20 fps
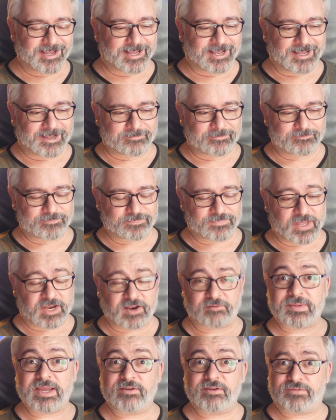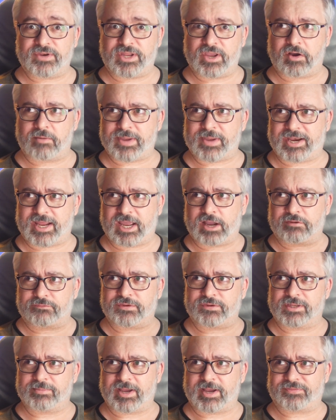And I've made a video about how I
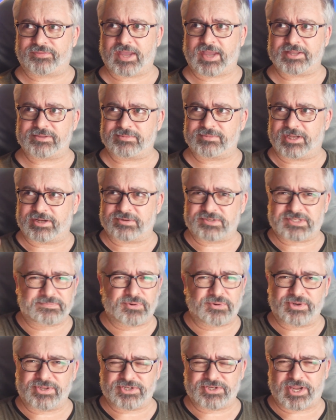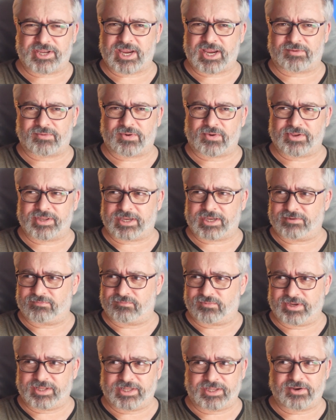feel about that, you know, supporting JK Rowling
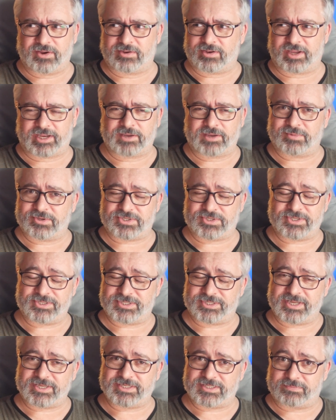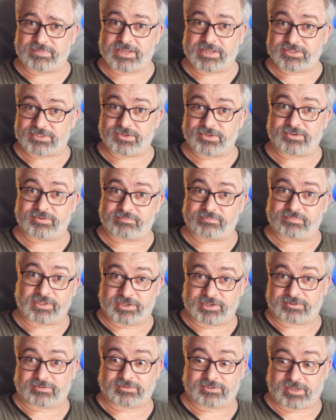and really not liking what she says about certain
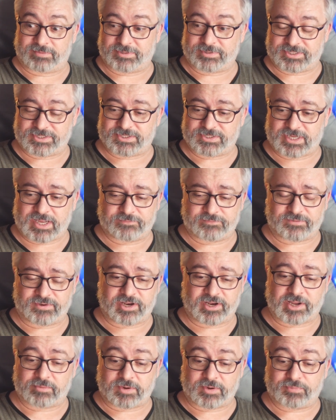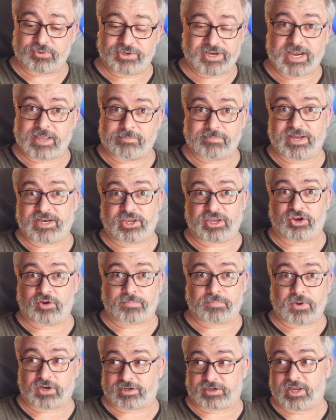political topics and stuff. And I don't want to put any money in her
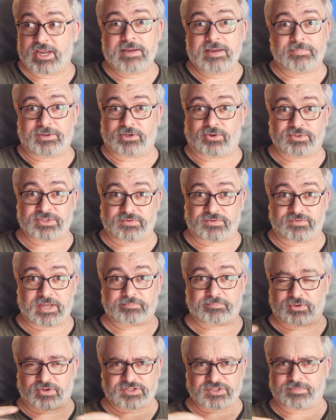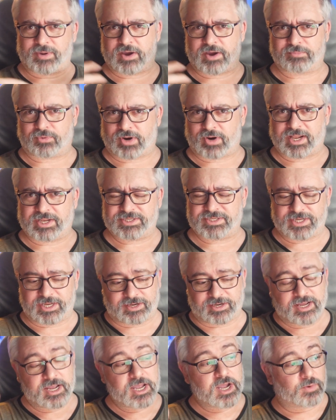pocket because of that, because of my own morality
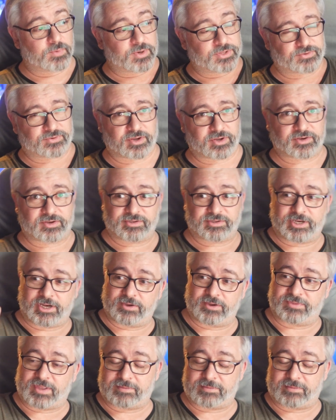and whether or not, you know,